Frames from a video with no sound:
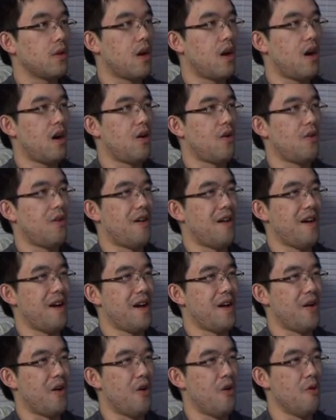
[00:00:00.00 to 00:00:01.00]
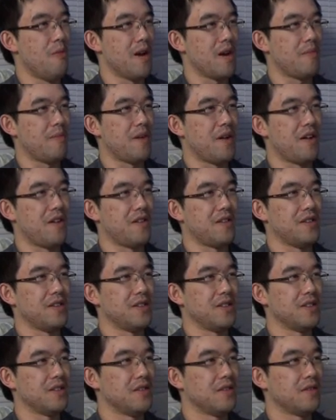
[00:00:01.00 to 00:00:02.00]
Alright, homing
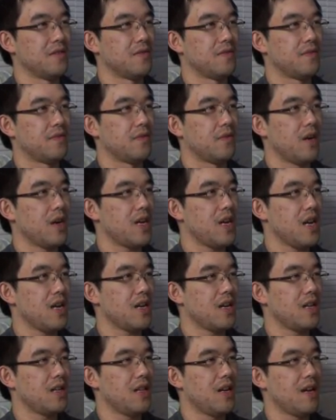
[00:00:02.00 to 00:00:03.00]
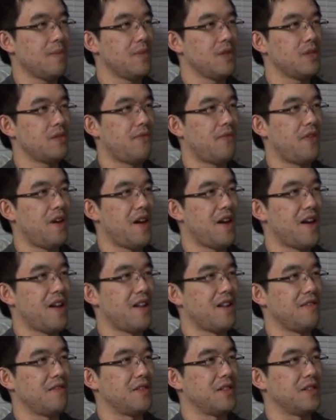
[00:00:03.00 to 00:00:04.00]
berries. Why can't I climb this vine
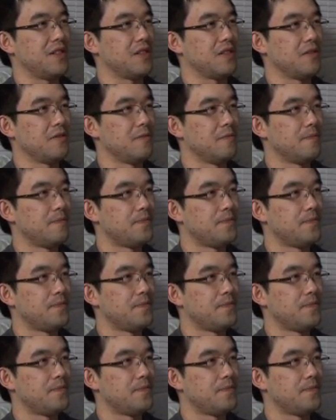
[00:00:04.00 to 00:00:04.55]
anyways?